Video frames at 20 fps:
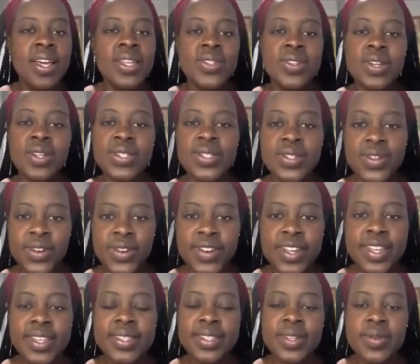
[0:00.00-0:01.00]
So our
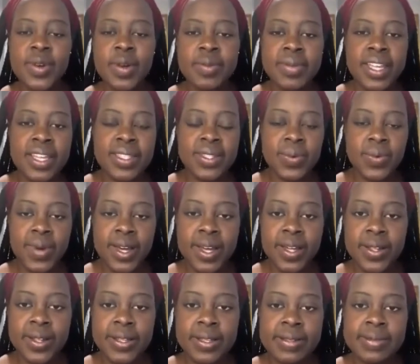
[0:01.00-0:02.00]
story is the woman at the
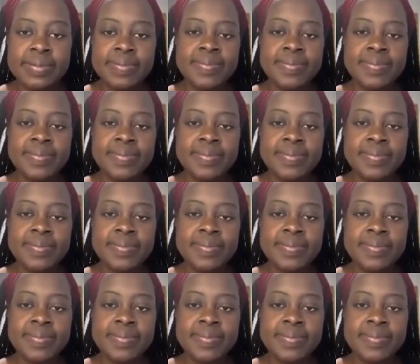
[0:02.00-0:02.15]
well.